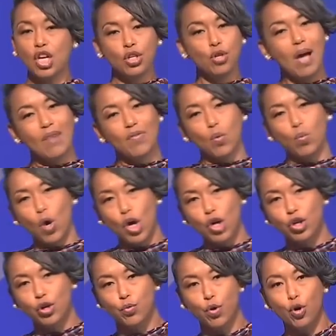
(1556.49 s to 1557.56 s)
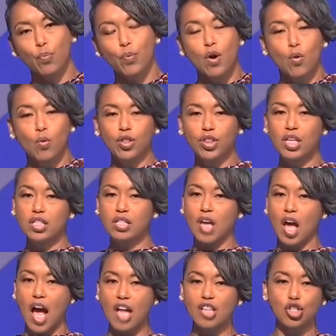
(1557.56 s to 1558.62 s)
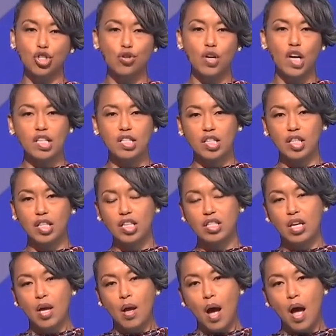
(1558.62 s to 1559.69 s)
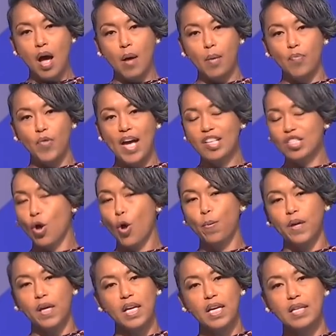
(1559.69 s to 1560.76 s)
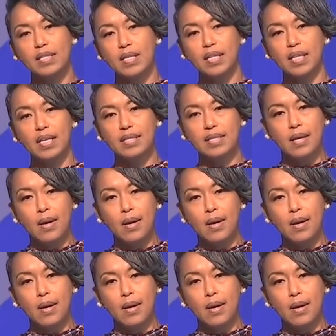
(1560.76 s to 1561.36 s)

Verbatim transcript: You have a work group with its constructs and its SOPs and its